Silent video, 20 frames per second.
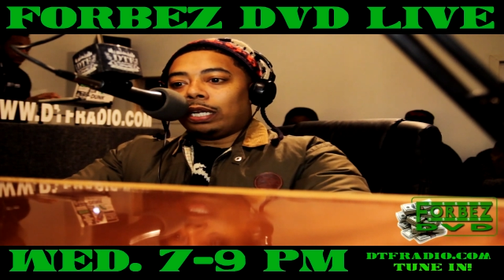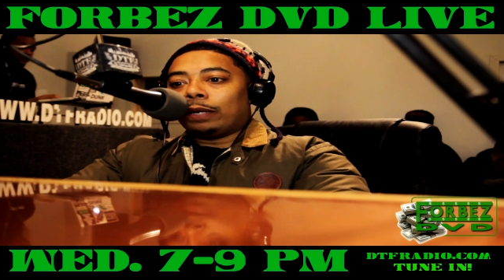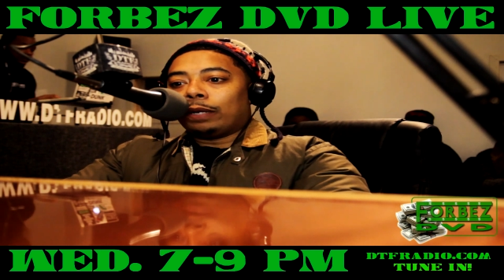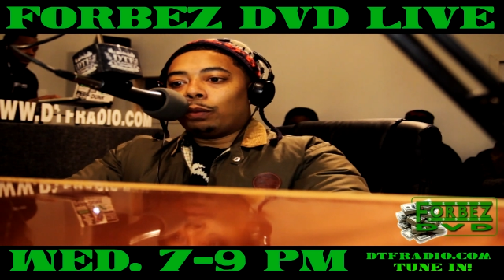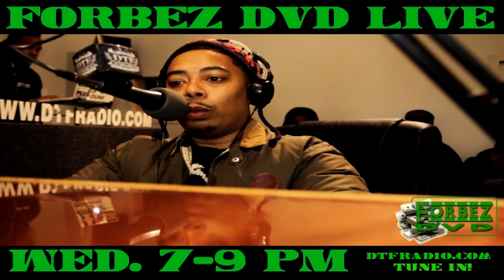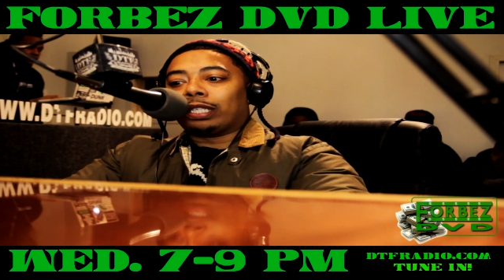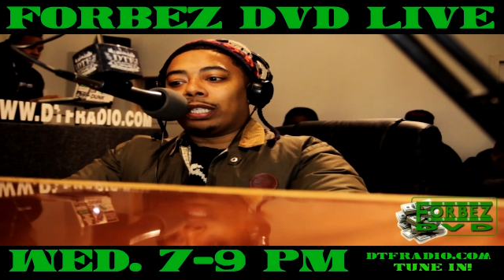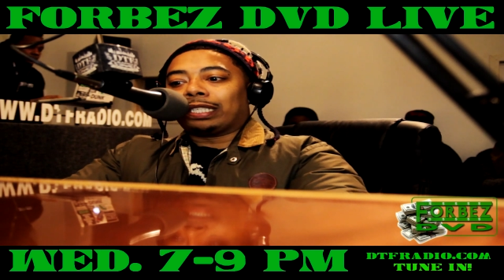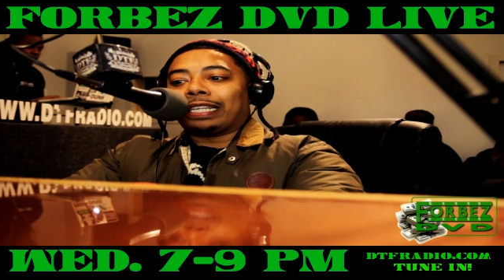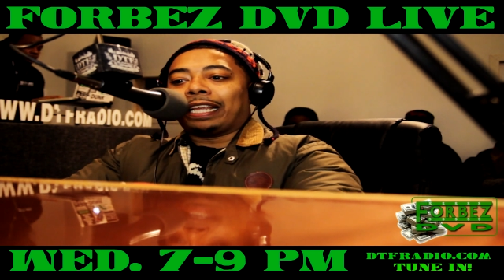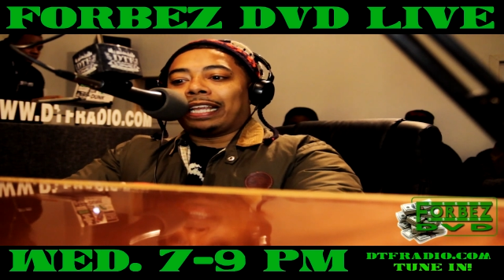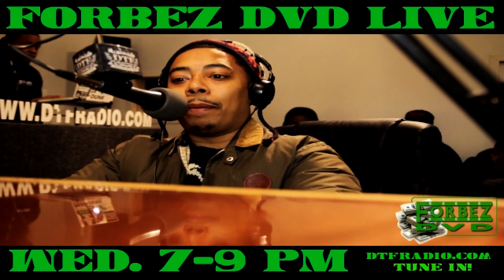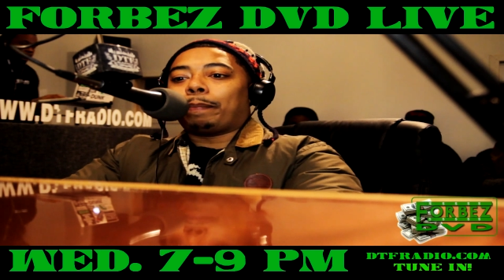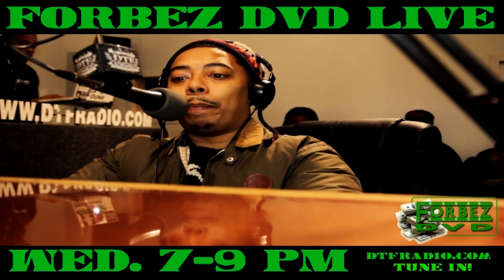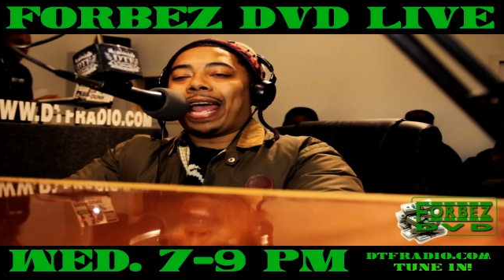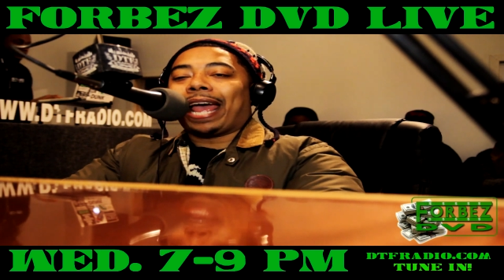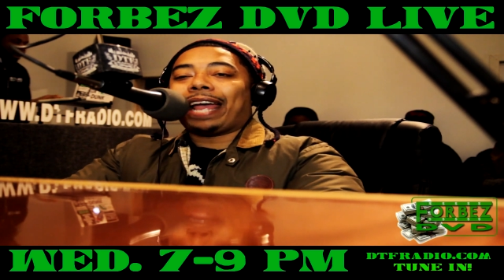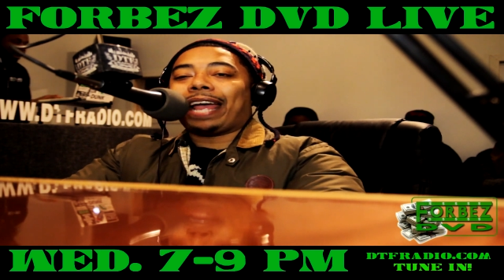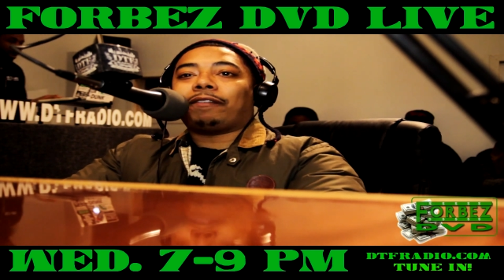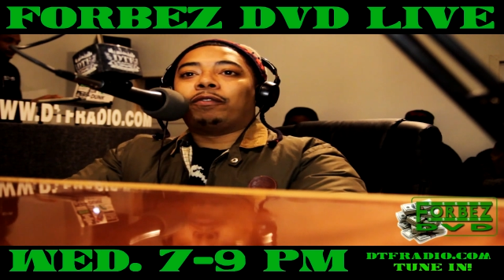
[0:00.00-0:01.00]
was
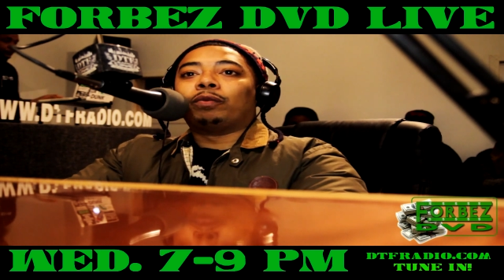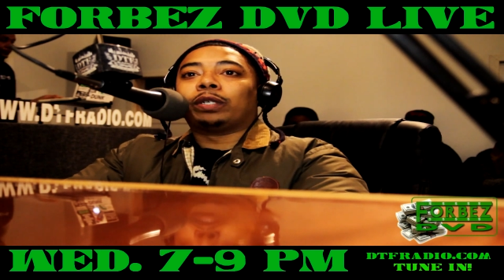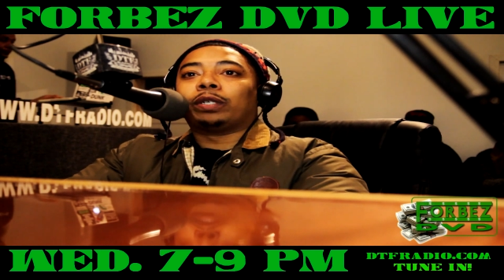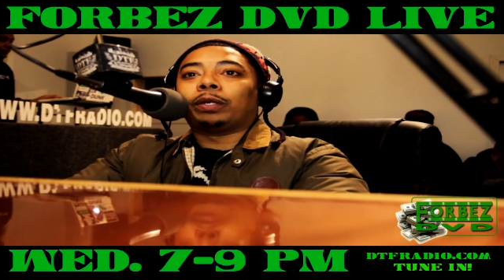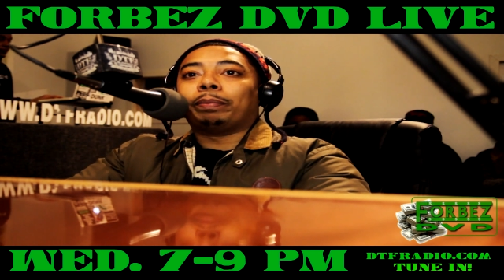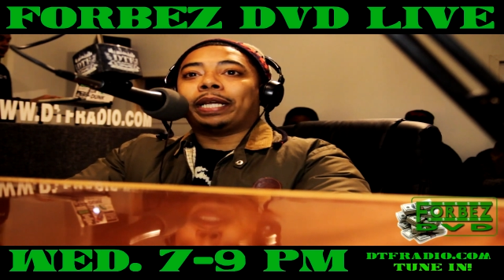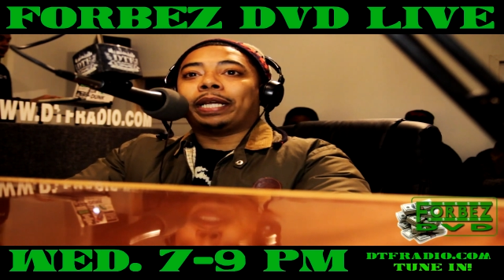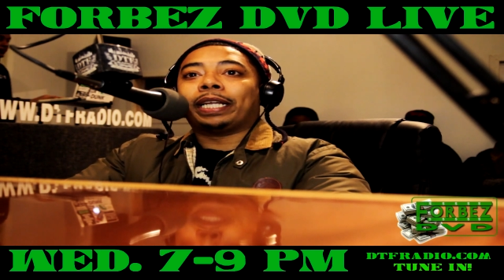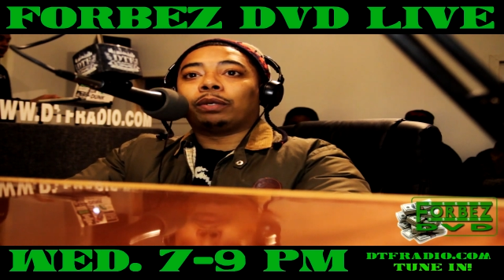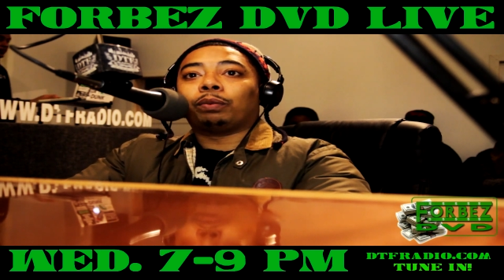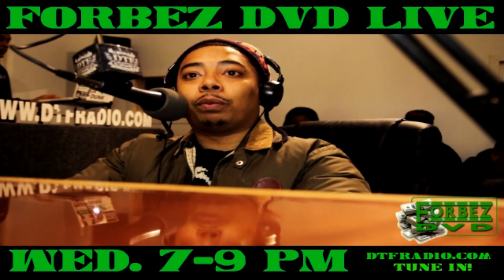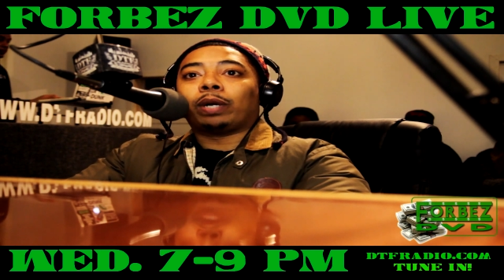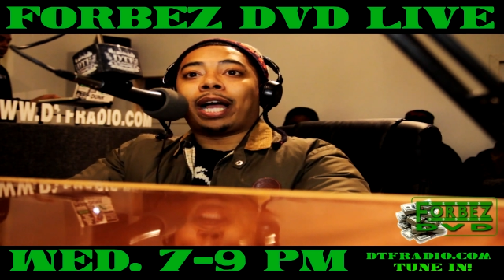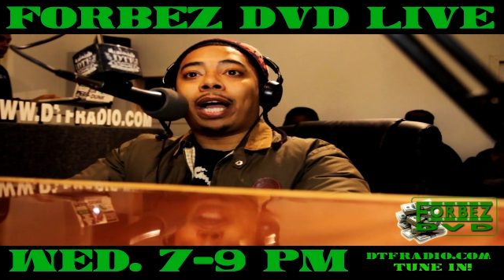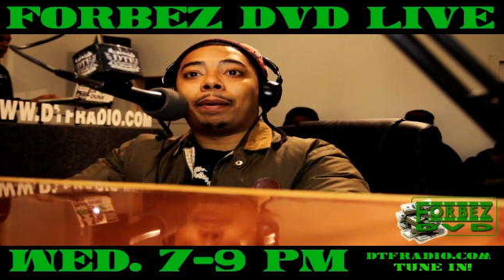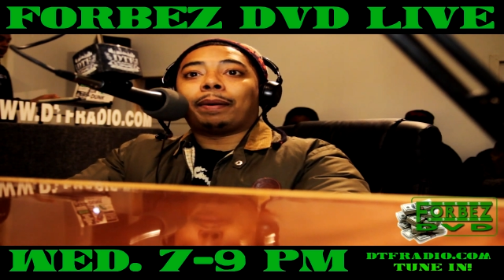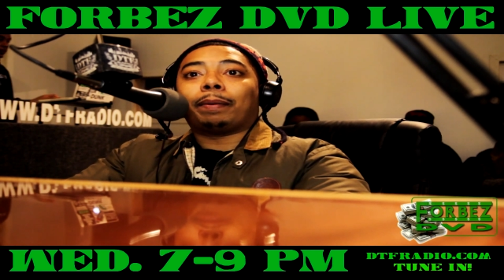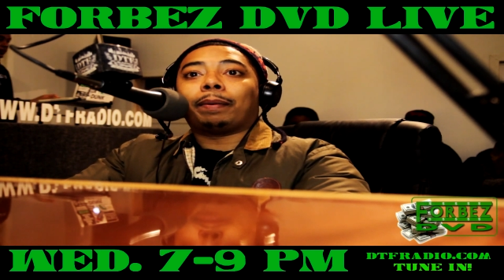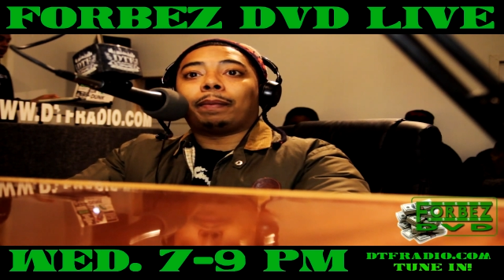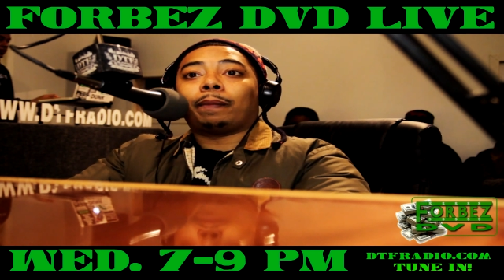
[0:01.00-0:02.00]
impactful in the manner where
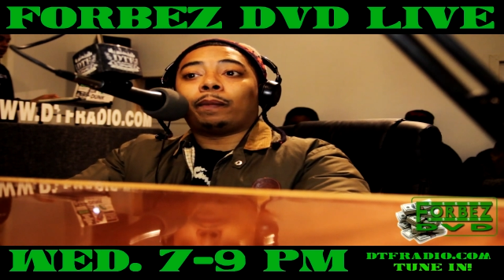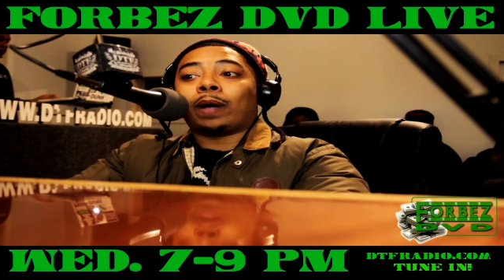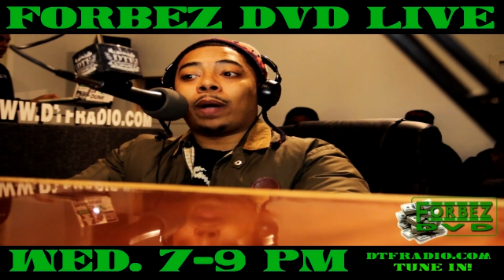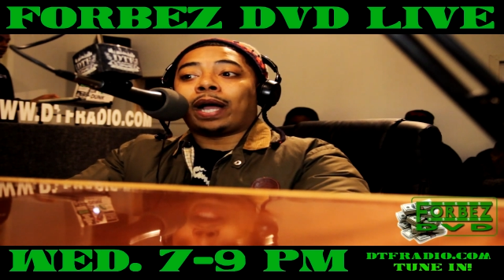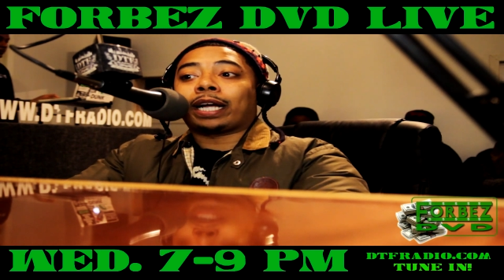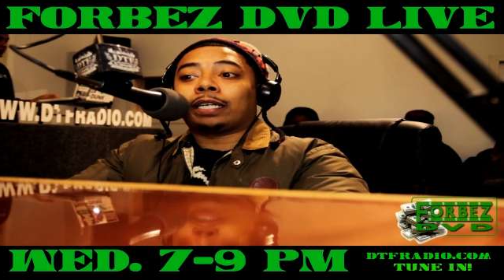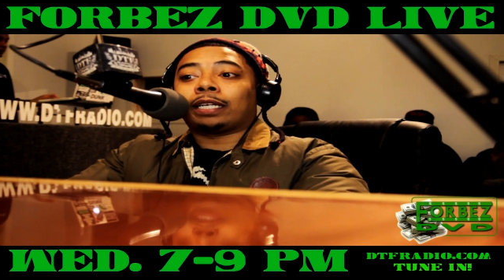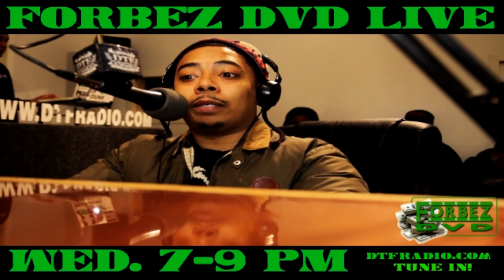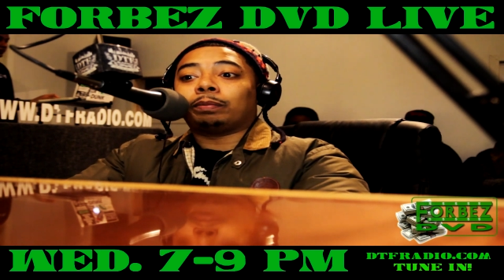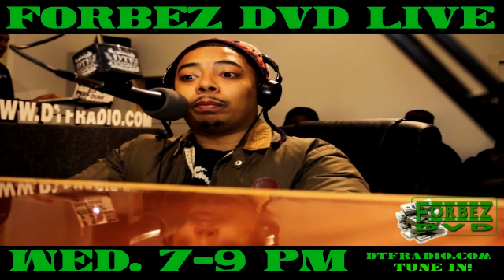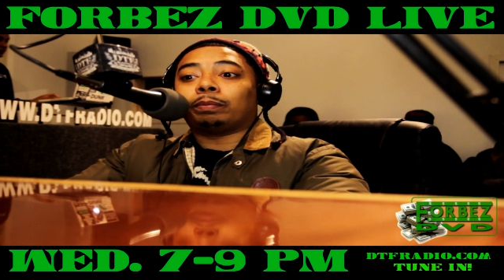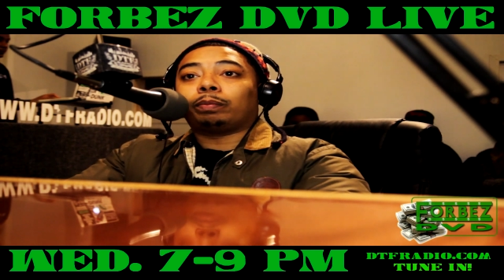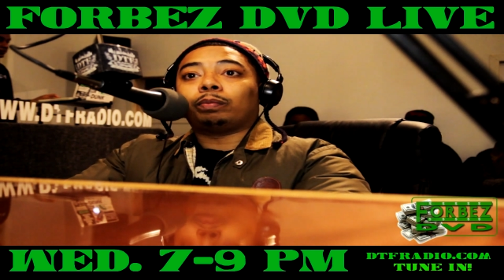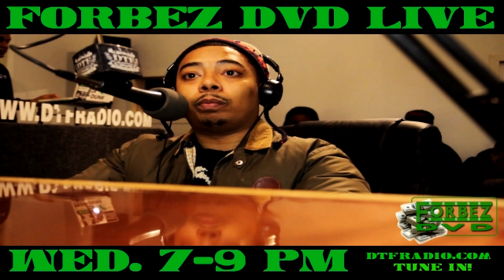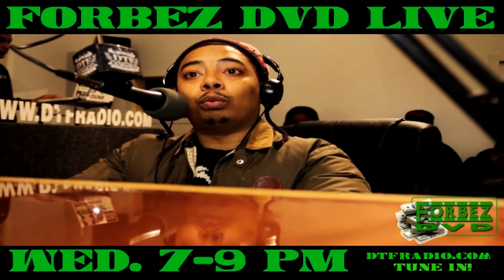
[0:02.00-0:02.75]
I where I can